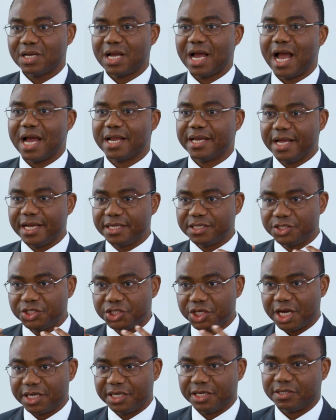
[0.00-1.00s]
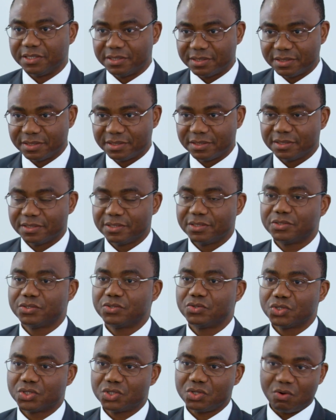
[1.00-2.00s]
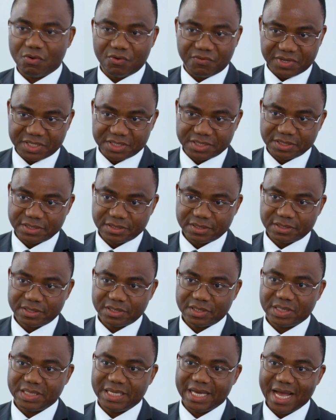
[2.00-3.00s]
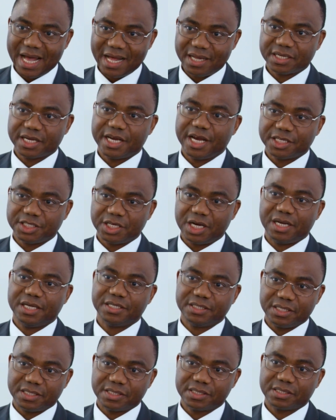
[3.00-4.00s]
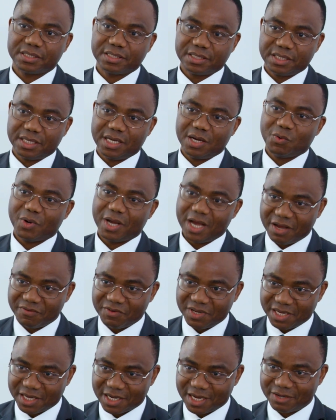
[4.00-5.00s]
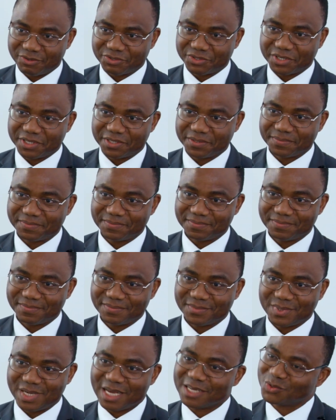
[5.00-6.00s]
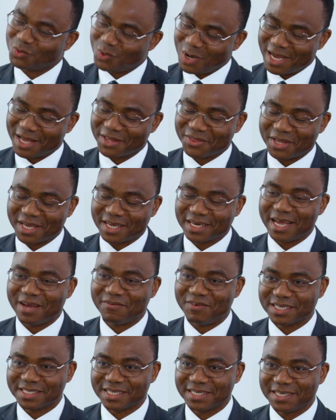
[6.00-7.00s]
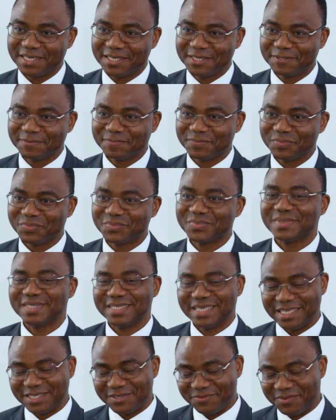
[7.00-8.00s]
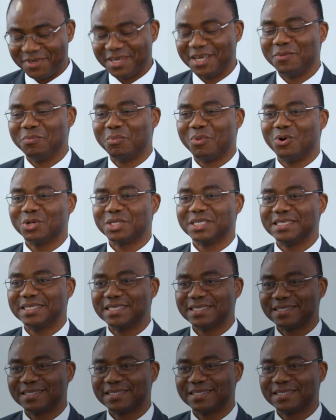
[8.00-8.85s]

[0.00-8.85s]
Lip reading: and then channeled to solving the healthcare challenges that we have in the country. That's why I think diversity is important.